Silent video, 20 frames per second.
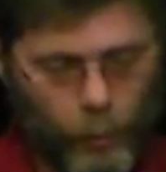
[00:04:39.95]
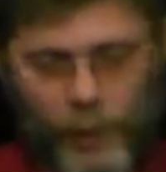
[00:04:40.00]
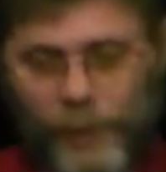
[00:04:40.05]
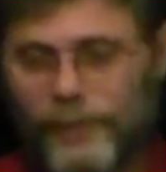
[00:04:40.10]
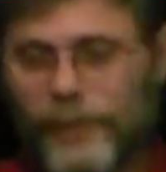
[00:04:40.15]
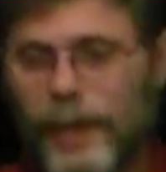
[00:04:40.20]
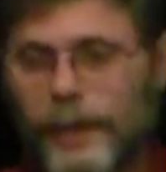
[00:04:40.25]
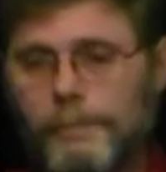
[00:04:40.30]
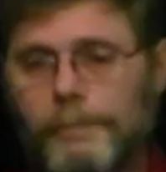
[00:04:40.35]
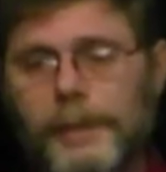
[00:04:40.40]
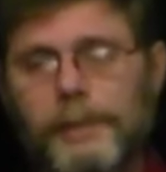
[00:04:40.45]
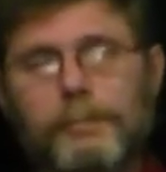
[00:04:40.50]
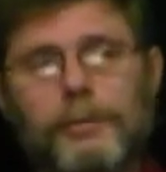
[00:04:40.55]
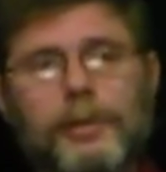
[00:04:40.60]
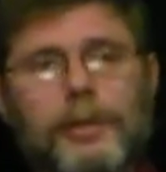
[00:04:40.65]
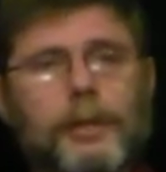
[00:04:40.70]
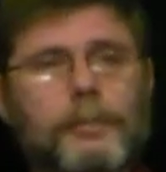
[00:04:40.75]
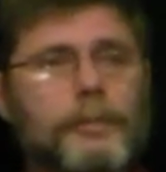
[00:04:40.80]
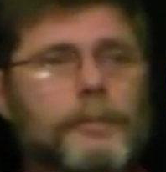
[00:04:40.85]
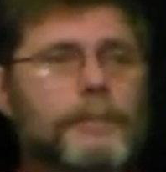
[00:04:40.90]
We've got
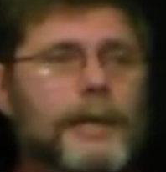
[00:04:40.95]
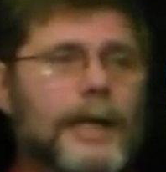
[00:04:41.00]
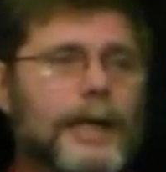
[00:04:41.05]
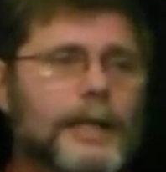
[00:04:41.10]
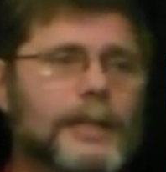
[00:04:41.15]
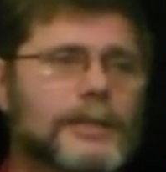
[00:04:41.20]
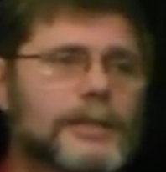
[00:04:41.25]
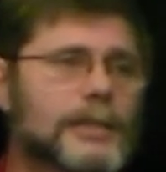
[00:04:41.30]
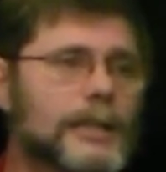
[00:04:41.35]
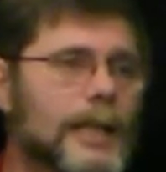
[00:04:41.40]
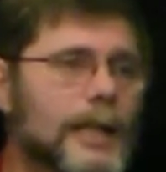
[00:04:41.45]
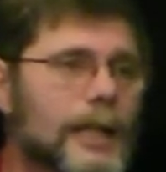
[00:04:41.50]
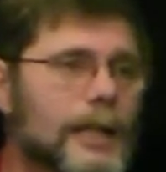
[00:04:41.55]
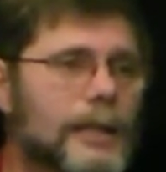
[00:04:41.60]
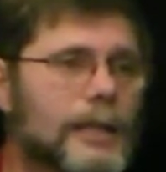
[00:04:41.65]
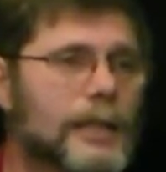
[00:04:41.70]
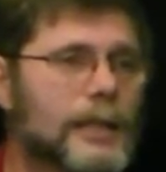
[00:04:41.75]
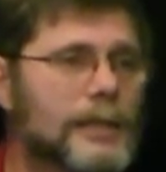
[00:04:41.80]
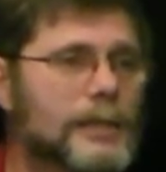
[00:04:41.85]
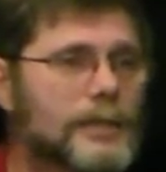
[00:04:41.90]
people coming back and
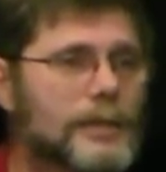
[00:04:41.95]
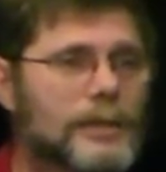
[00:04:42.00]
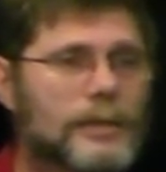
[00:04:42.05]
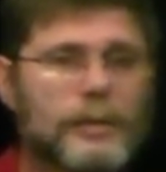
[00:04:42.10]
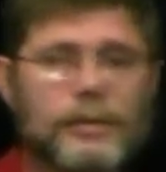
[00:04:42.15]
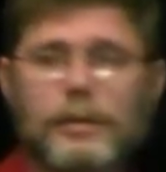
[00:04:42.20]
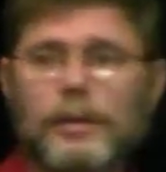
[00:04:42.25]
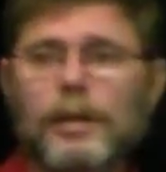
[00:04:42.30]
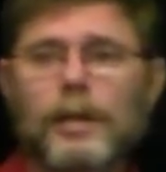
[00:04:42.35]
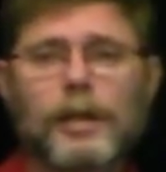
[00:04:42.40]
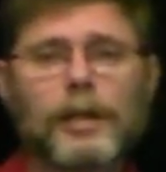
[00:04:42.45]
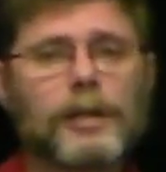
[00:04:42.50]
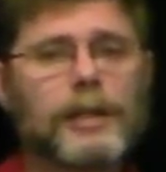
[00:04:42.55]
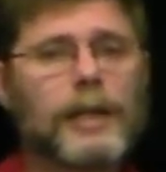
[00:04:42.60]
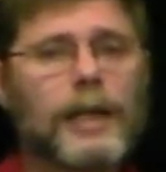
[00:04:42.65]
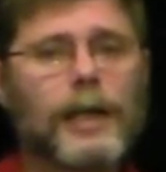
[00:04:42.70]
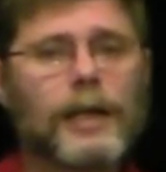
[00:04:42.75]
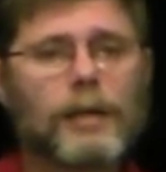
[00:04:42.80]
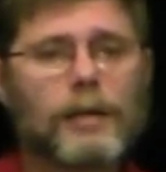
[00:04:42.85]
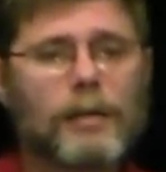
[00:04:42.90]
saying things
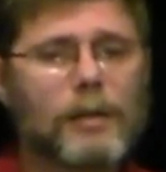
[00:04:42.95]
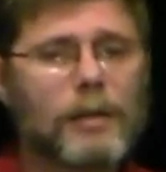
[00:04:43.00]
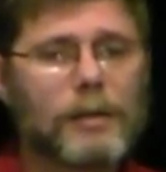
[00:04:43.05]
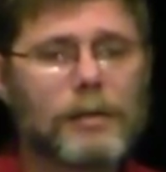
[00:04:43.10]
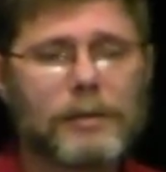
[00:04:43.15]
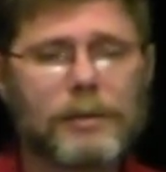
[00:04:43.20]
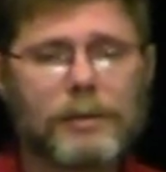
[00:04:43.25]
that